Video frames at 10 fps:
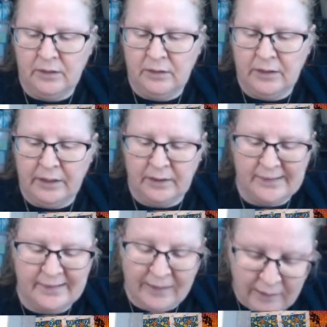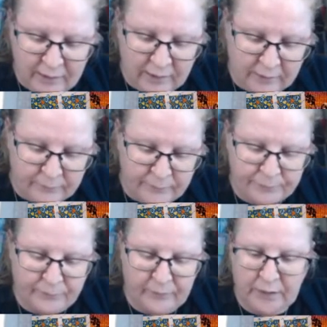get us thinking.
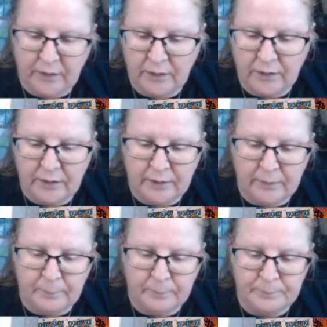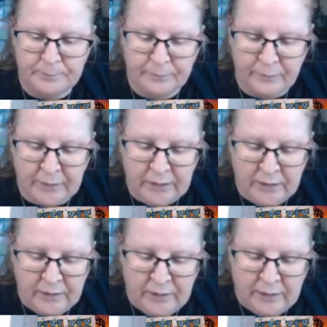And
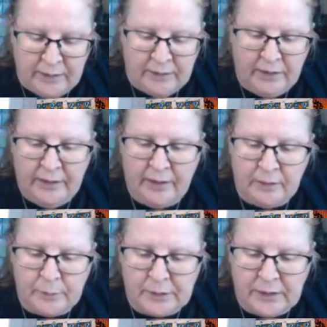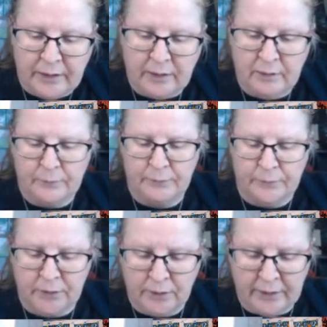yeah, it was like,
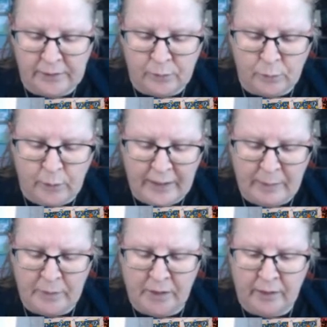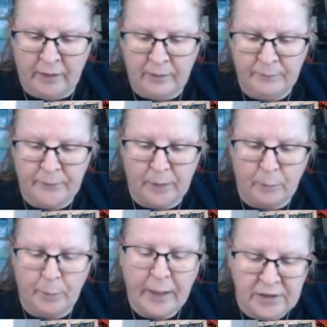okay, so what am I
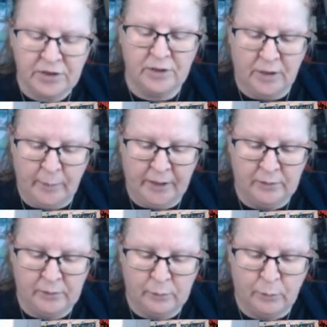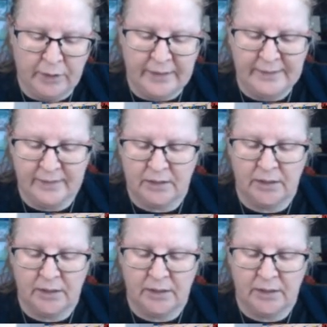passionate about? What is it